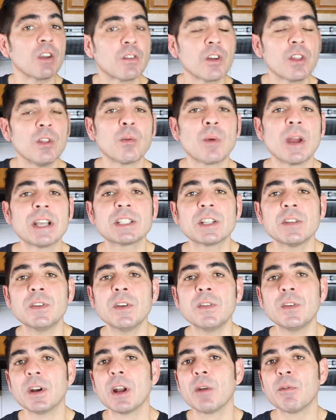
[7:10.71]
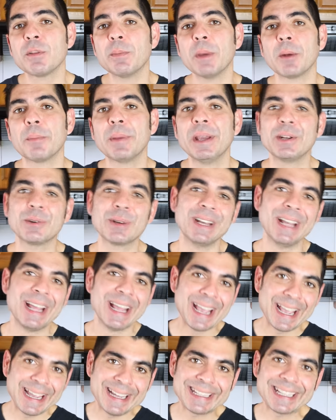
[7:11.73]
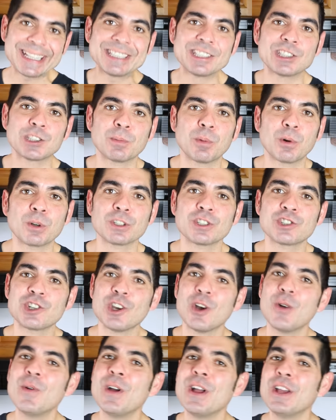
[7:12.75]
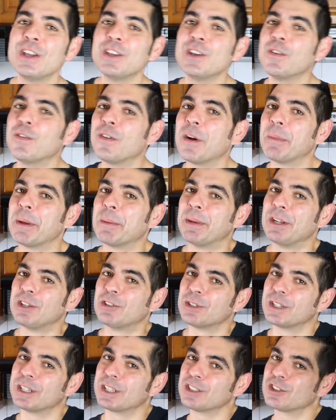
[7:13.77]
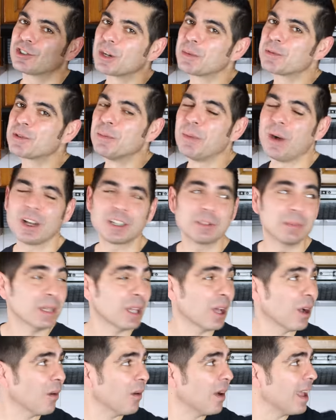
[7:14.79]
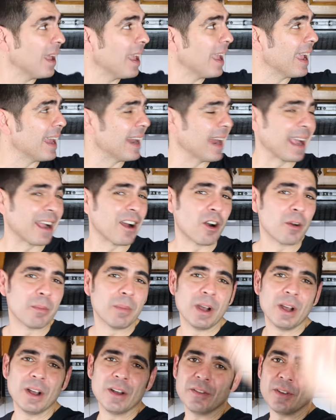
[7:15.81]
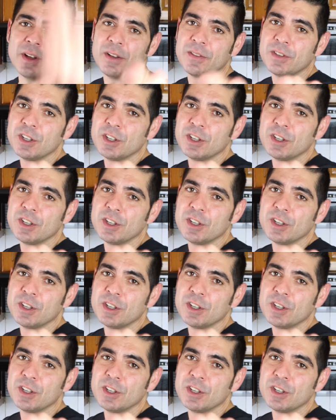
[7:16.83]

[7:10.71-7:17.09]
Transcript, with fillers: For the rest of you, if you're not with me on Patreon and you'd like to support the show, you'll find my Patreon link in the description box below and iCard above.